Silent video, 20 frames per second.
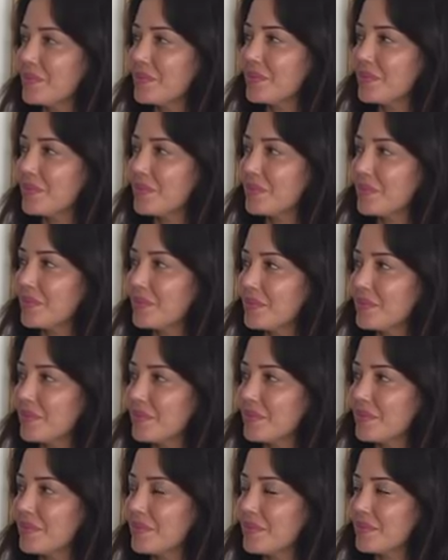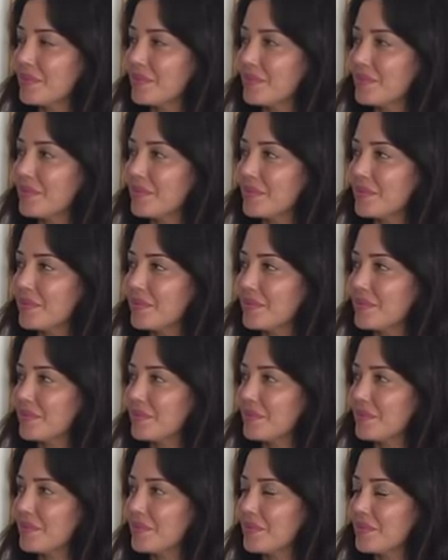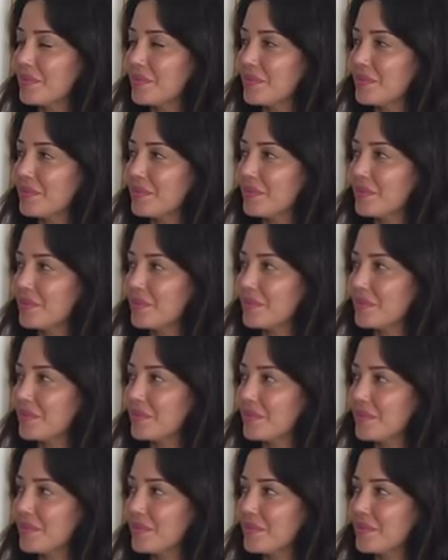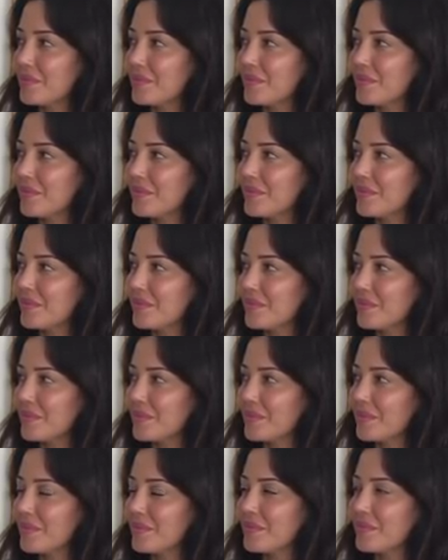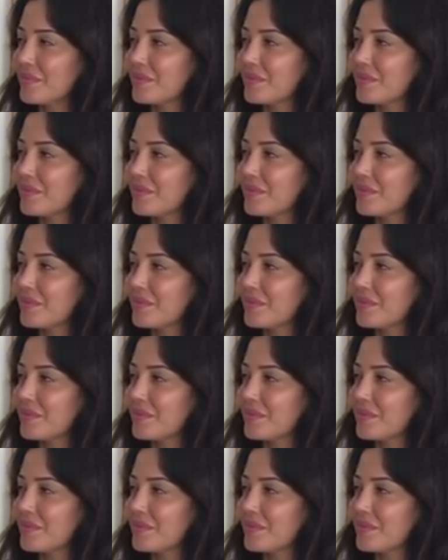This person isn't speaking.